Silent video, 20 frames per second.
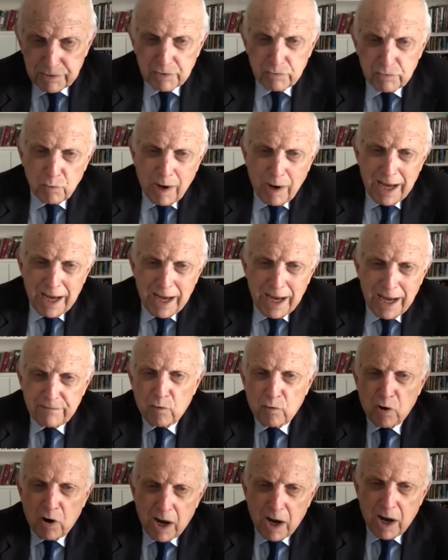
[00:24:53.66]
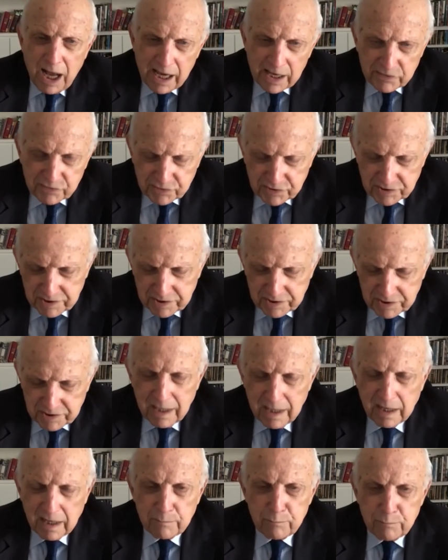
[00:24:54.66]
to write for us
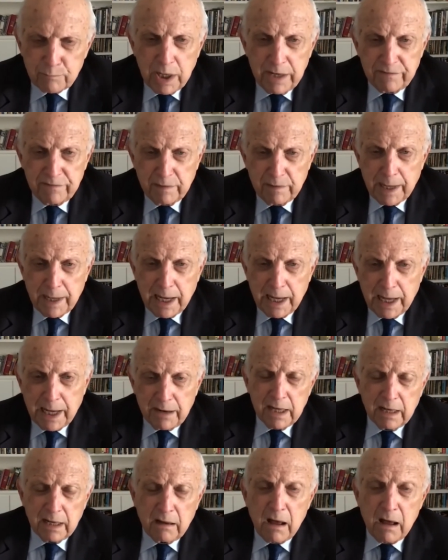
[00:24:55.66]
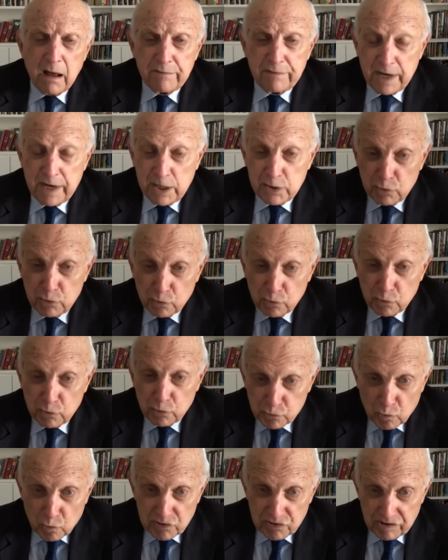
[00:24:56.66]
a brief about confidential
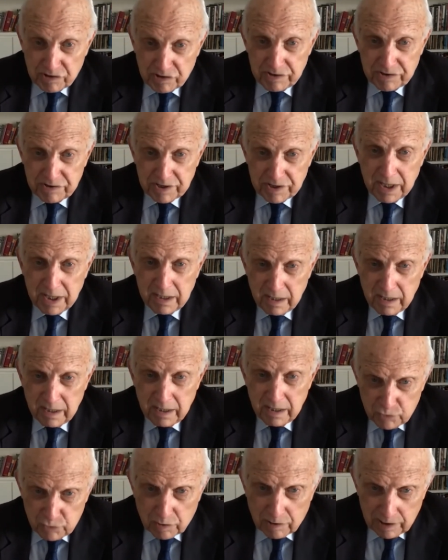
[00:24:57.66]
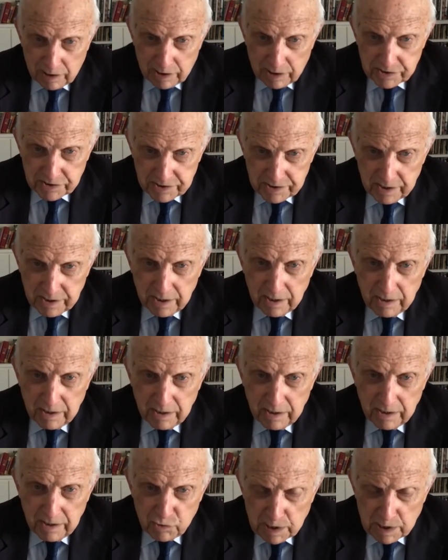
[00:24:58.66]
sources of journalists,
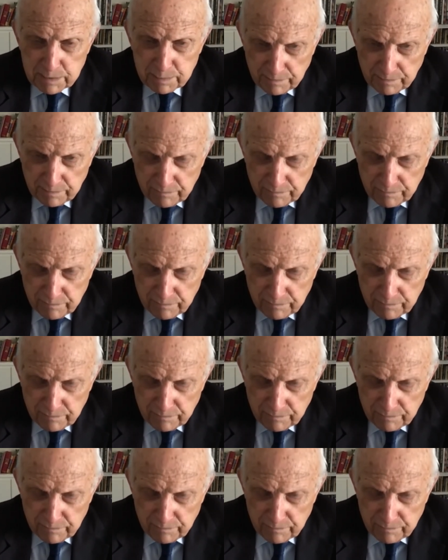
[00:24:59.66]
which was